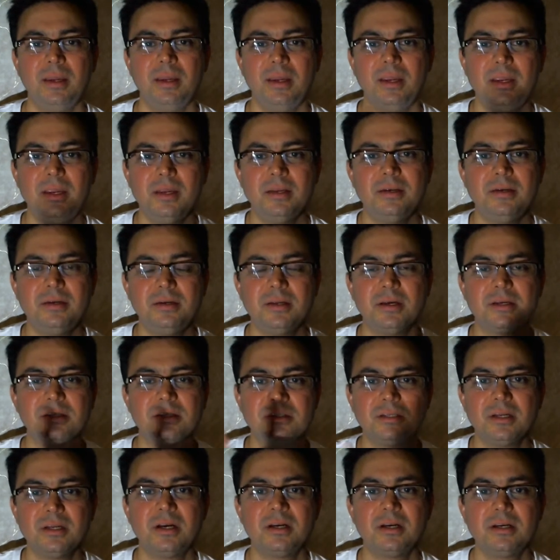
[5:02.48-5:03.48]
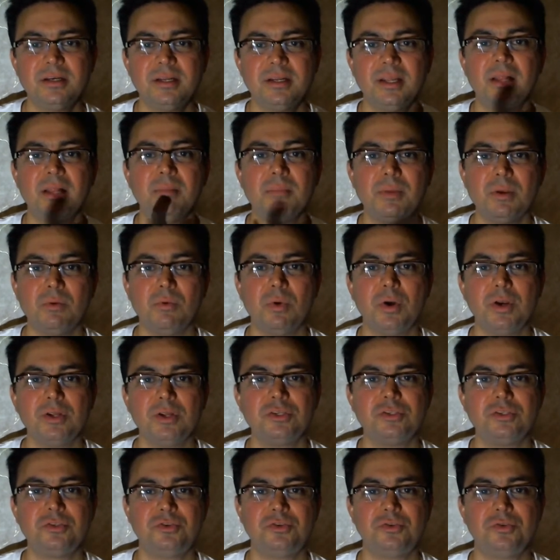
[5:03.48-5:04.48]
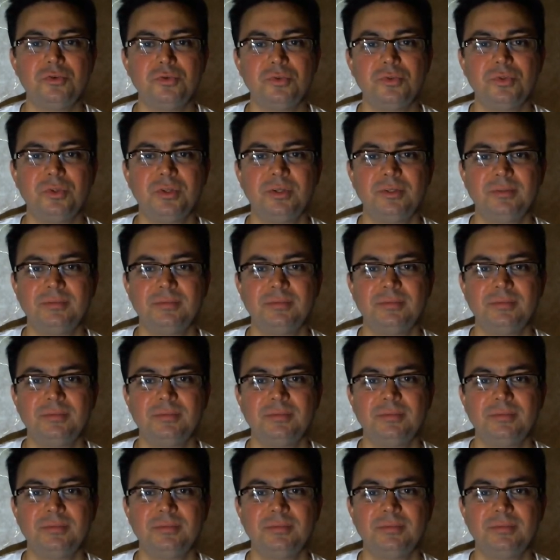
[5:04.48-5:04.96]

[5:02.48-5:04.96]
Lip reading: It does not tell me what is truth.